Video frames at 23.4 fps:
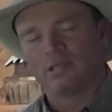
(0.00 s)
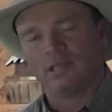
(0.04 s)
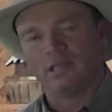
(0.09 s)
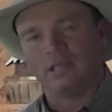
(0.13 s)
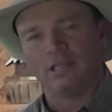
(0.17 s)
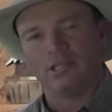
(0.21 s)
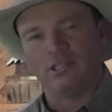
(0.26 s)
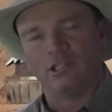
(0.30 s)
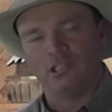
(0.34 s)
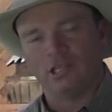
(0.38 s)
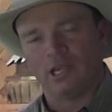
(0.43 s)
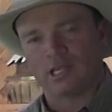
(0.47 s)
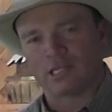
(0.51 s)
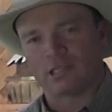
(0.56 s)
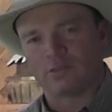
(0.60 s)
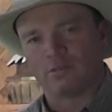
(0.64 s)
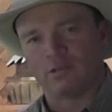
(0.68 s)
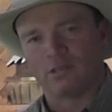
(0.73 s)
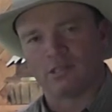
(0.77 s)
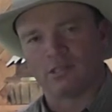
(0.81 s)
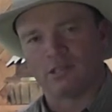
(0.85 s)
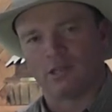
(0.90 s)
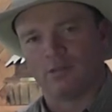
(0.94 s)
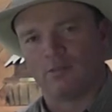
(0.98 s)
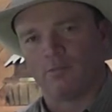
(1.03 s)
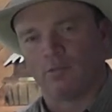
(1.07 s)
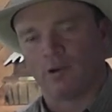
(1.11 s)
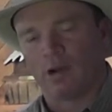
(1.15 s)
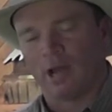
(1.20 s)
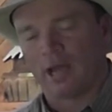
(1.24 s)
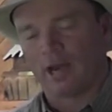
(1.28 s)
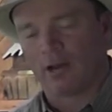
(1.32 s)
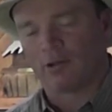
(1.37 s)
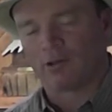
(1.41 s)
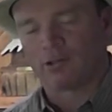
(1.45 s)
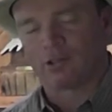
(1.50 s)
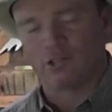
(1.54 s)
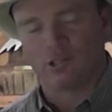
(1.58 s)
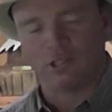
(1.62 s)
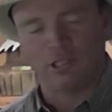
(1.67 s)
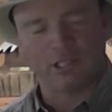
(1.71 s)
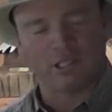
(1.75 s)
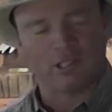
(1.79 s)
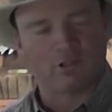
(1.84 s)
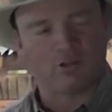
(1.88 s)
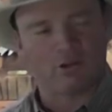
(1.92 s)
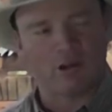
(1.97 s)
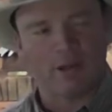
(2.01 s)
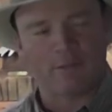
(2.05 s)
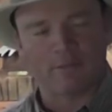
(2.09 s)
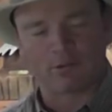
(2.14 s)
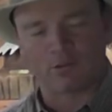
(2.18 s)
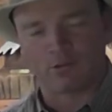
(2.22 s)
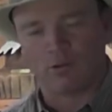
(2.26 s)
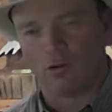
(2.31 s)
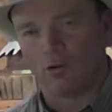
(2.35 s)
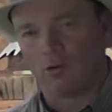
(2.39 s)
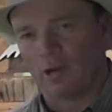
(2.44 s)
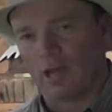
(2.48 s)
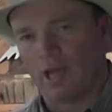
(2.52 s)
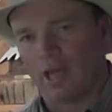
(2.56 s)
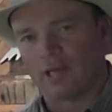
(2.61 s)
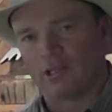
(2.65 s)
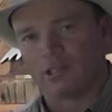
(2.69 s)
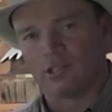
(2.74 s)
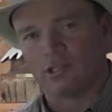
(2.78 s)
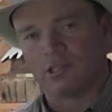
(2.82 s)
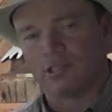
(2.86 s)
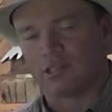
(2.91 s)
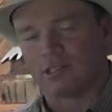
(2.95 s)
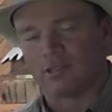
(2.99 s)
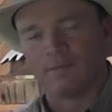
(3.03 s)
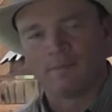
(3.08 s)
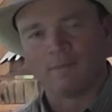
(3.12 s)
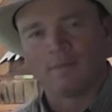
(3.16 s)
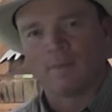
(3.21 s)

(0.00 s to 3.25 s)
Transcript: in adjustments on bridles, chin straps, throat latches,